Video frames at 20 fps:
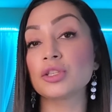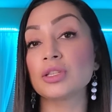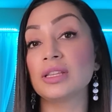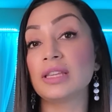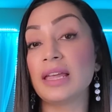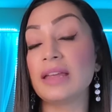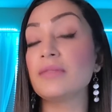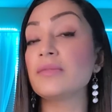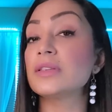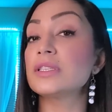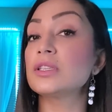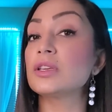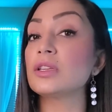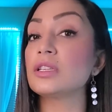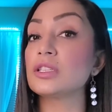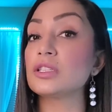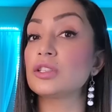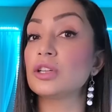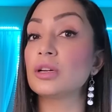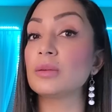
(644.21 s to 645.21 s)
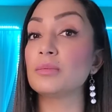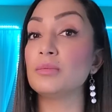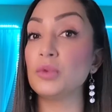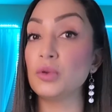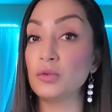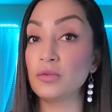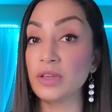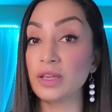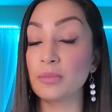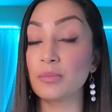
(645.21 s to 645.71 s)
life is going to start
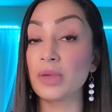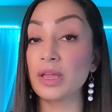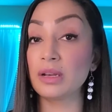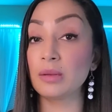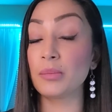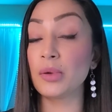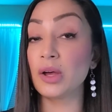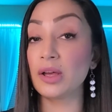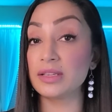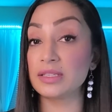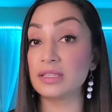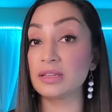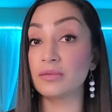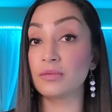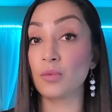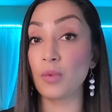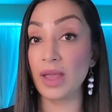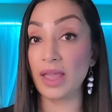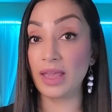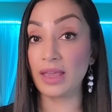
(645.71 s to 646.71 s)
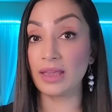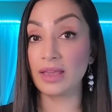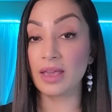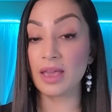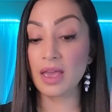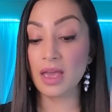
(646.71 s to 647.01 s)
moving in a positive way.